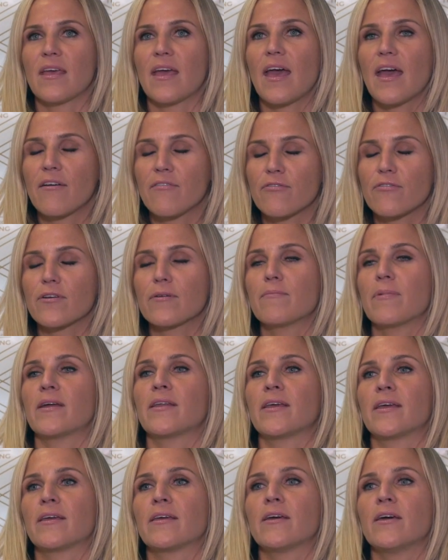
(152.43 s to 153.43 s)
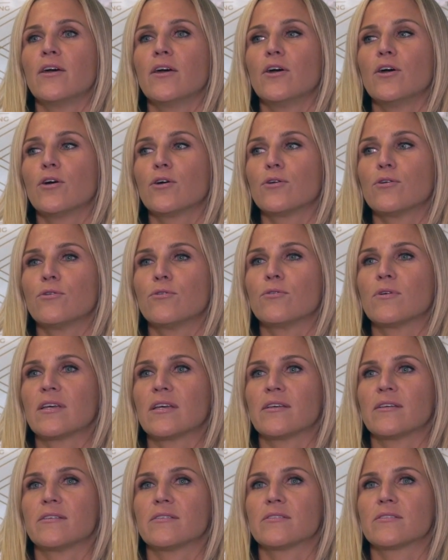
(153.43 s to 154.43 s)
Everybody who
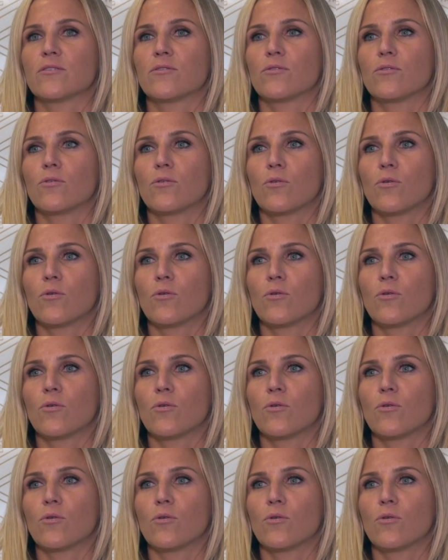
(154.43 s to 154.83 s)
is